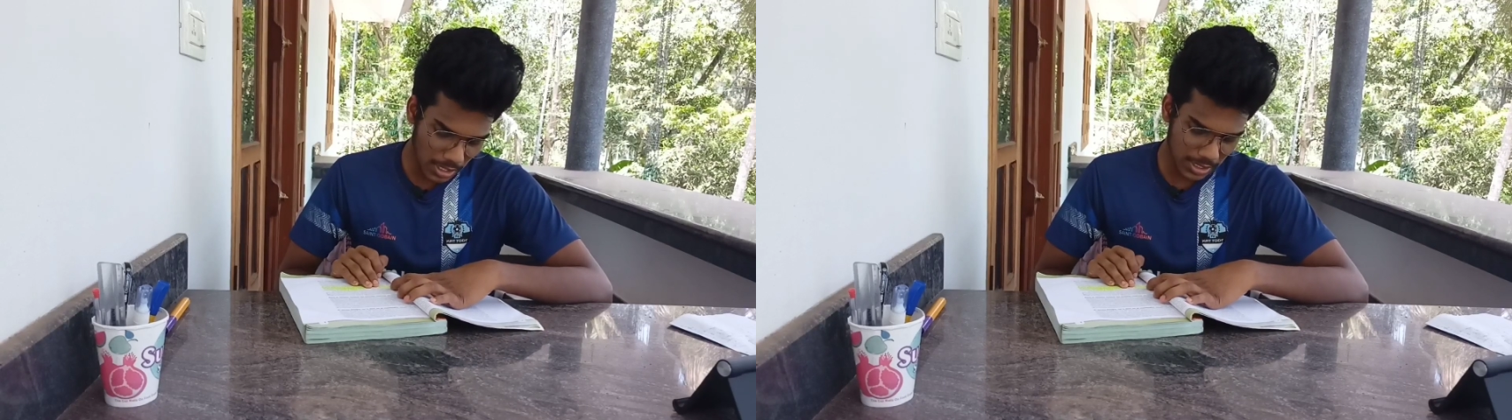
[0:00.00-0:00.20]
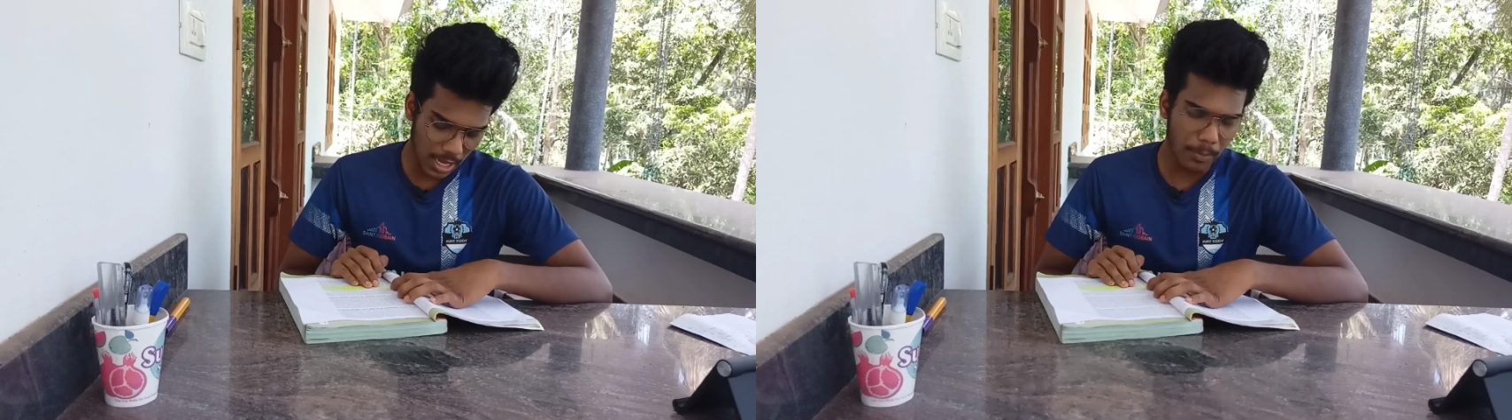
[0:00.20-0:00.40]

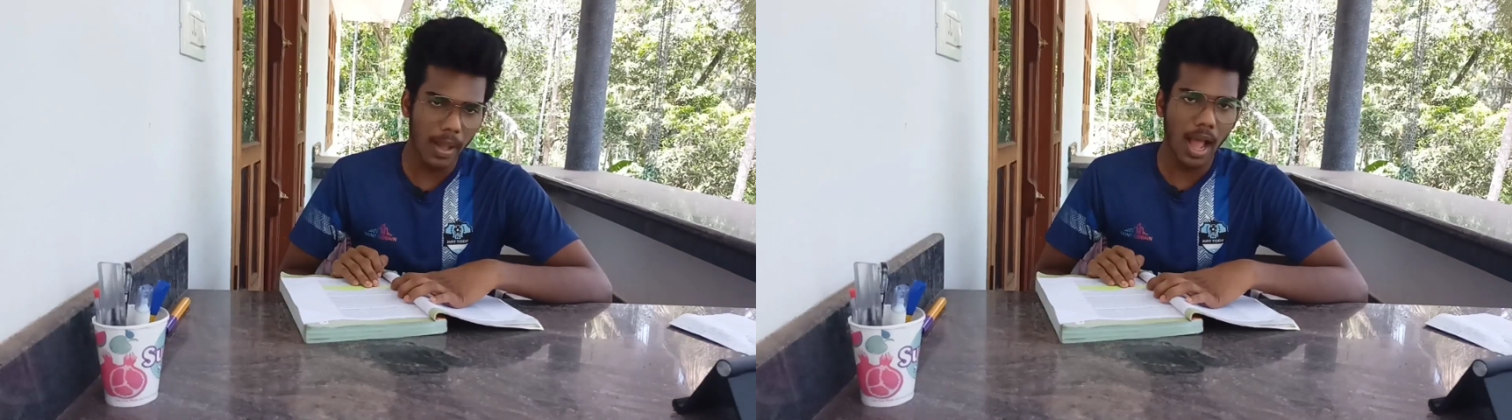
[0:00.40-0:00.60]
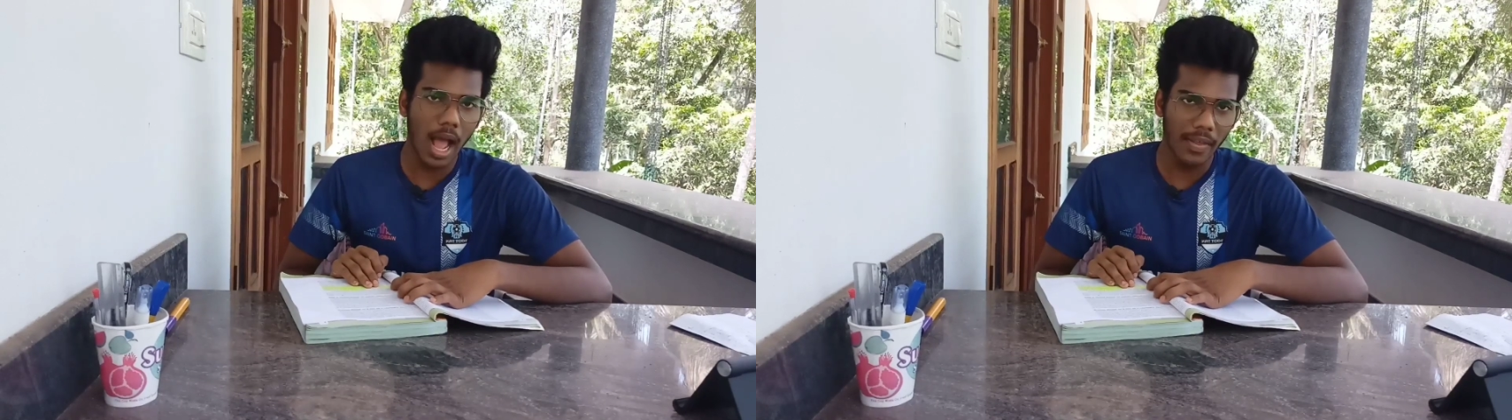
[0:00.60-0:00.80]
some
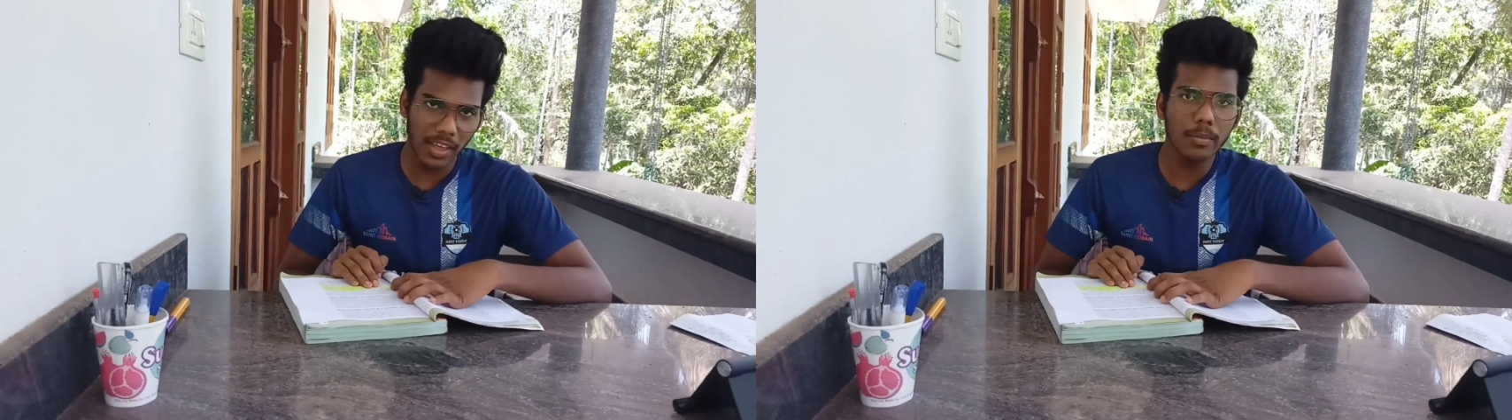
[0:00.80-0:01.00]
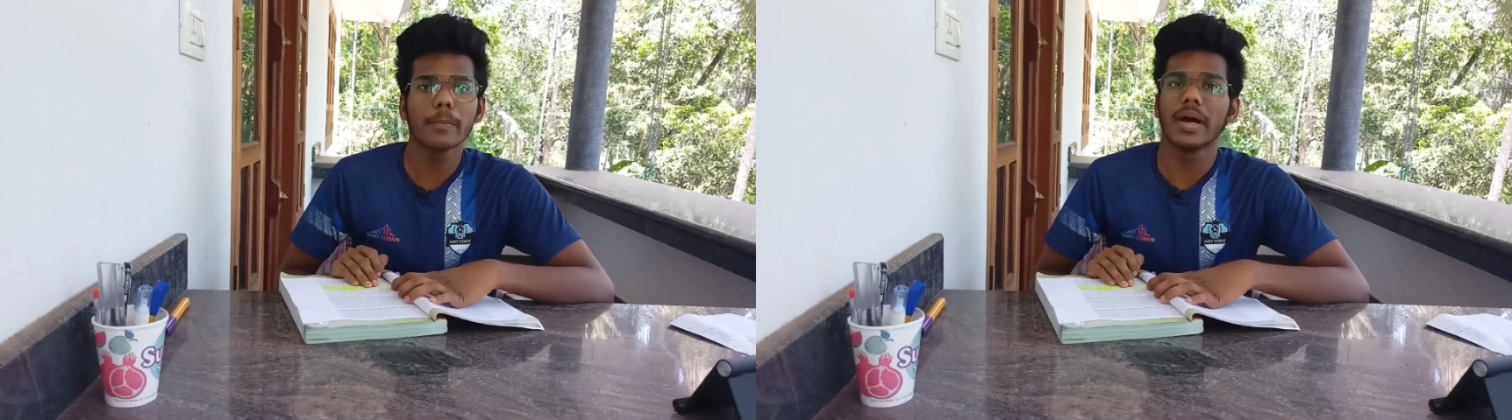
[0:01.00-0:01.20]

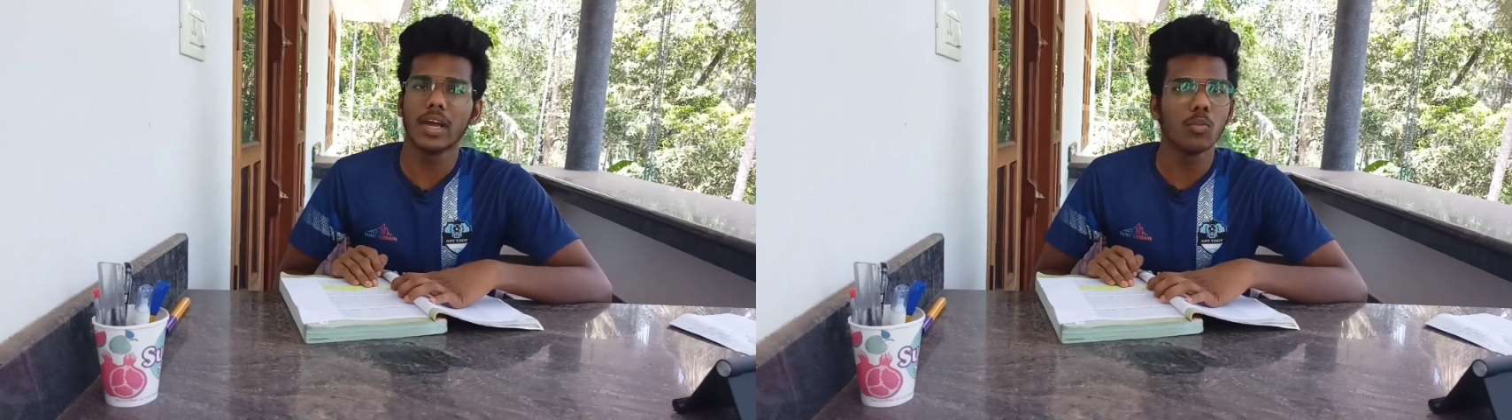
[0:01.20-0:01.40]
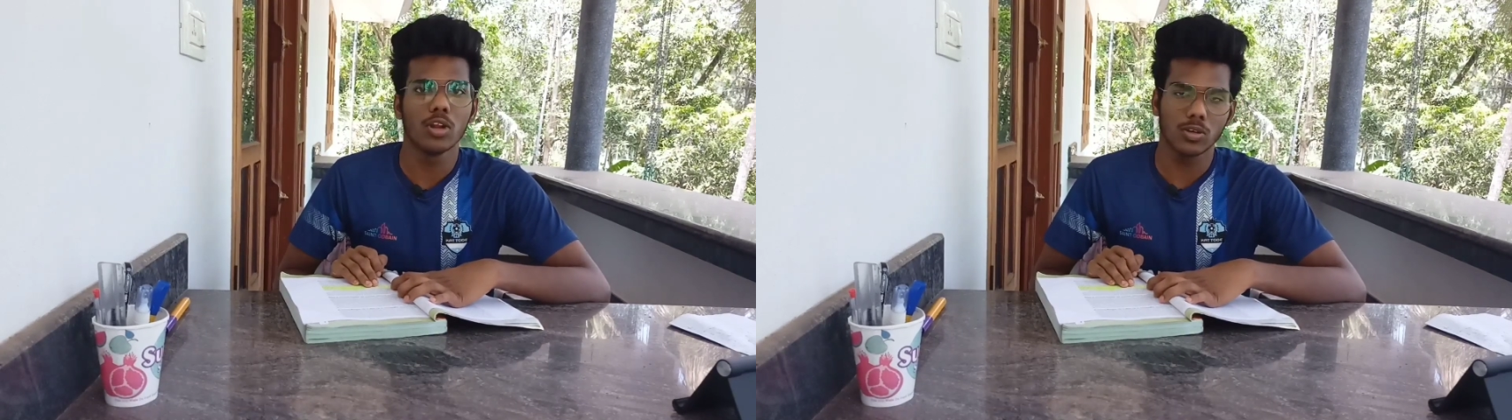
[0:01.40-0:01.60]
other
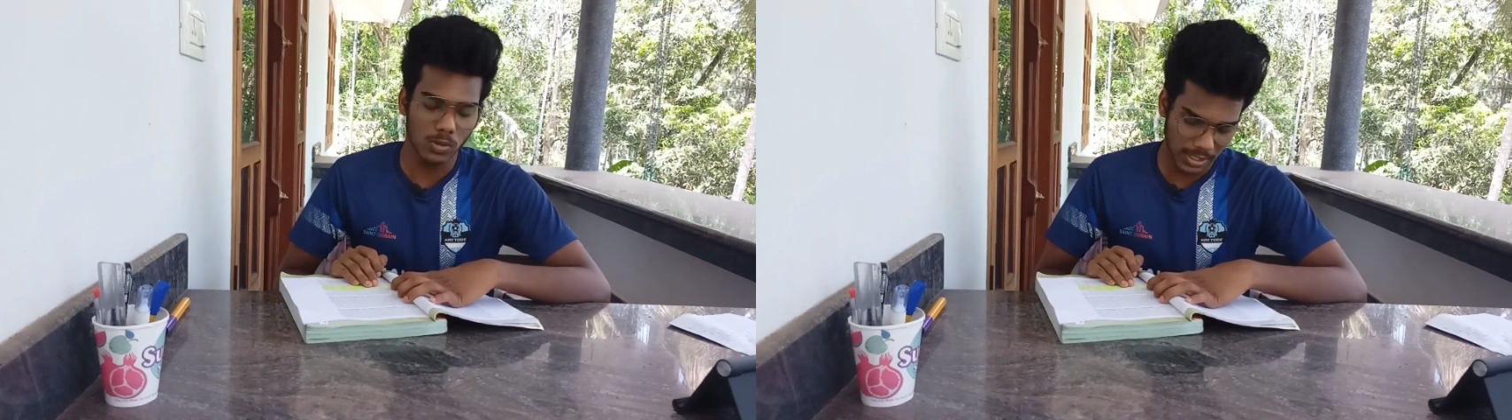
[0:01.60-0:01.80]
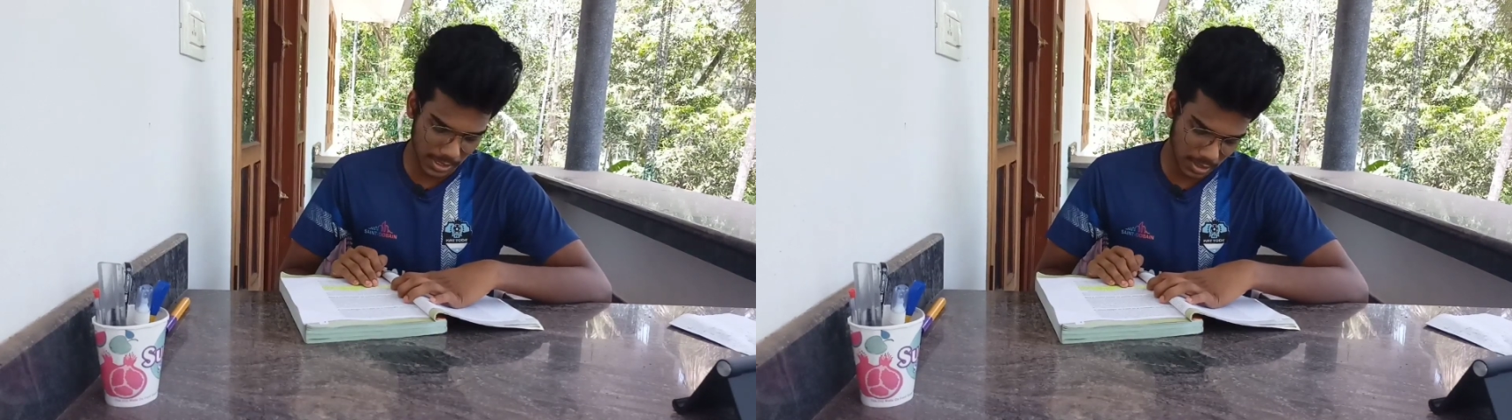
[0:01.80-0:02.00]

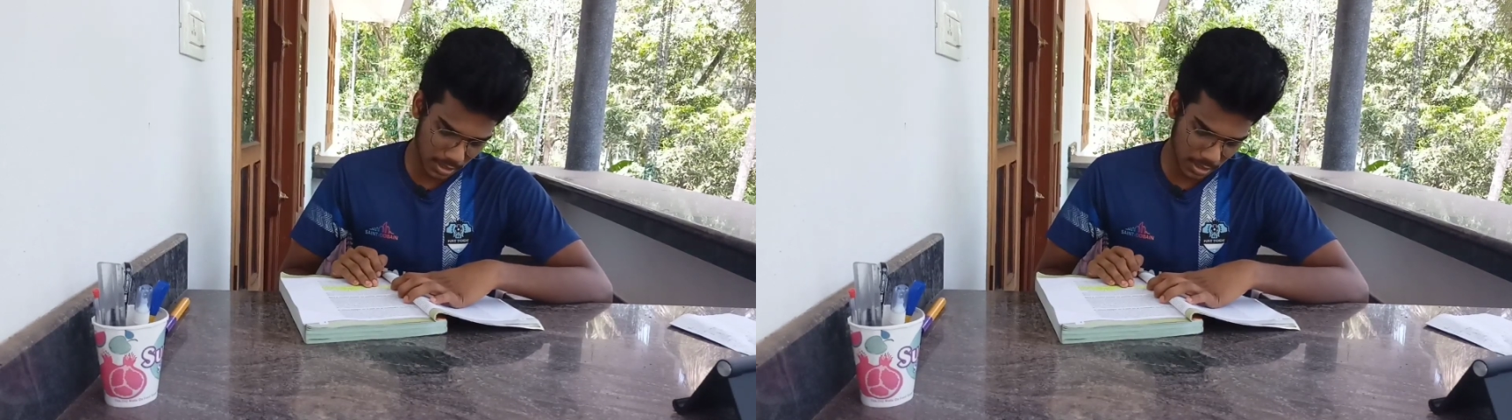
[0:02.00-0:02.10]
biomolecules.